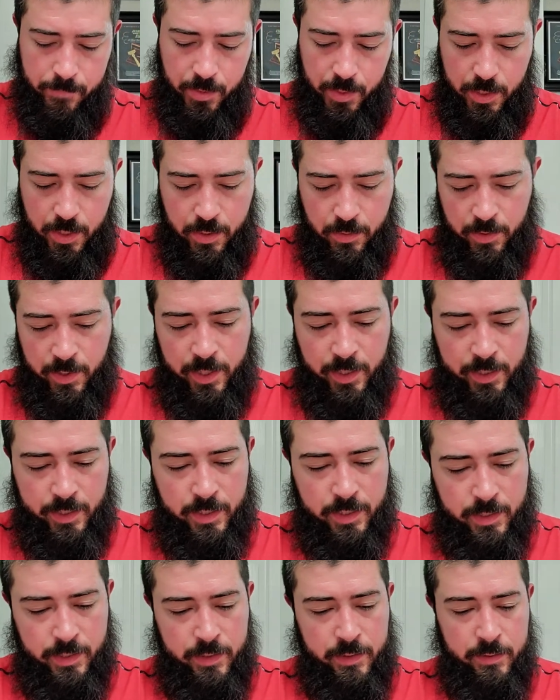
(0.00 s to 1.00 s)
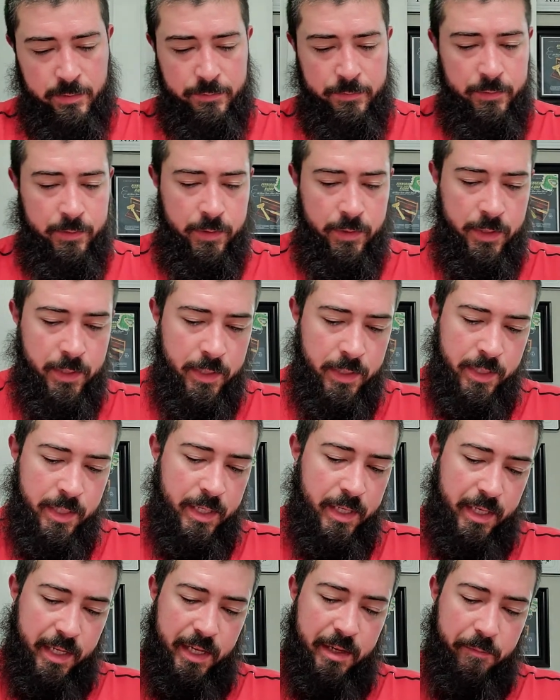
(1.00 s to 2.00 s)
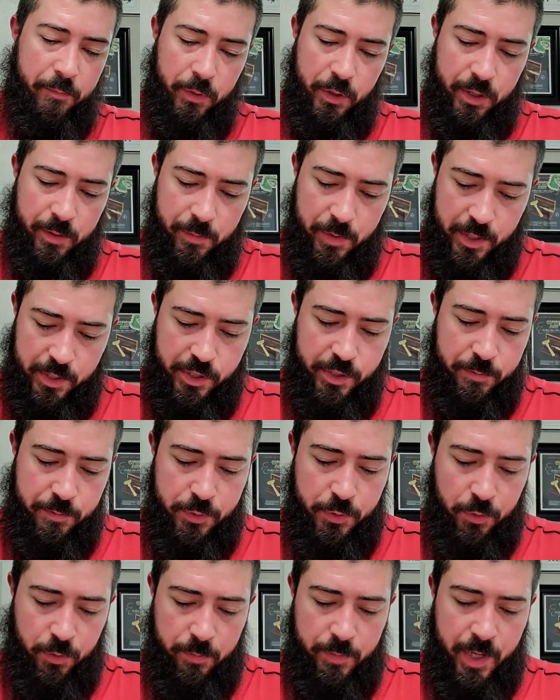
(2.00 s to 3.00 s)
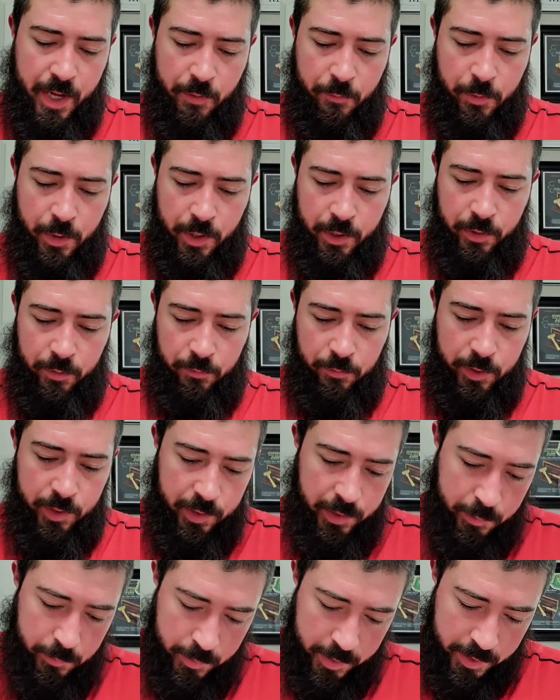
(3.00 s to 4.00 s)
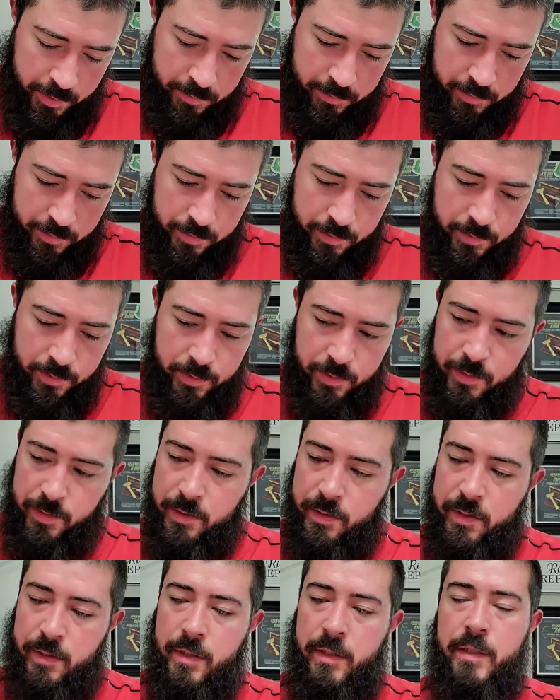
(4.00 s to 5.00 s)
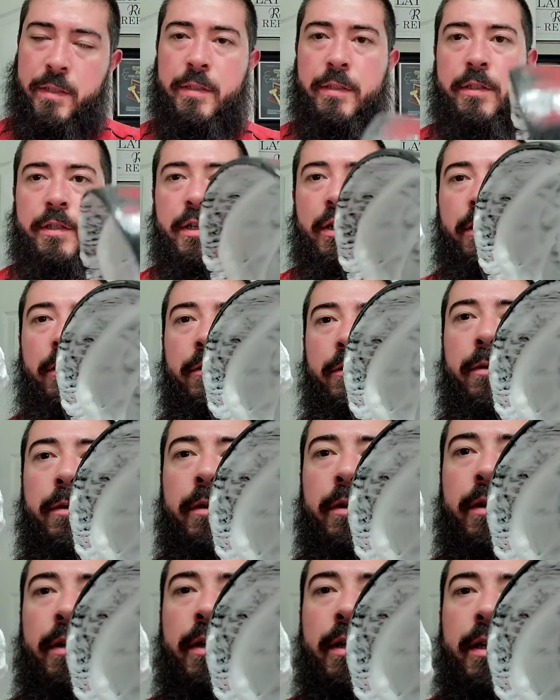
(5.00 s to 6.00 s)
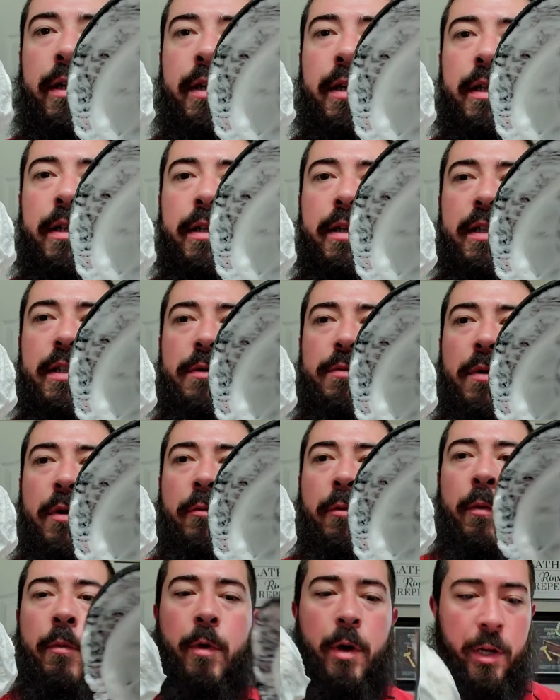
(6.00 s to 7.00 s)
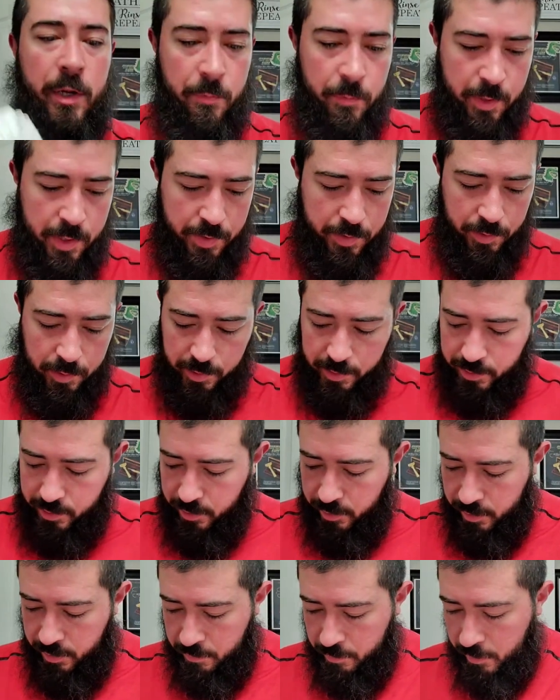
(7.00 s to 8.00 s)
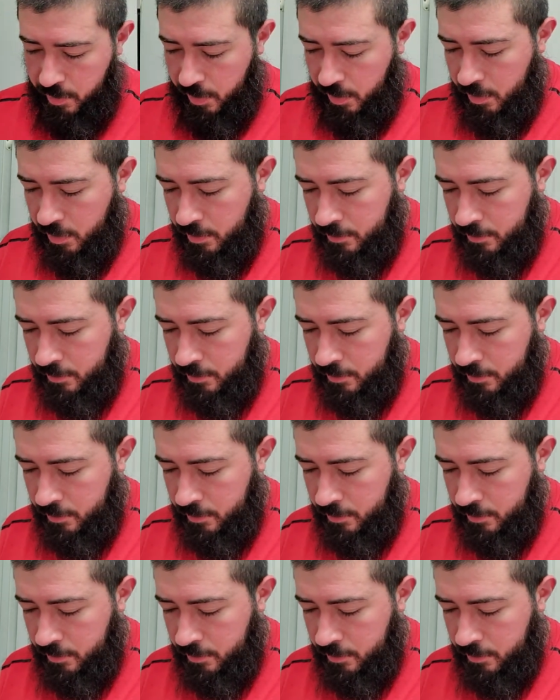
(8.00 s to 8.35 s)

All right. It pretty much absorbed that water really well. So this is what we're working with. Looks good to me.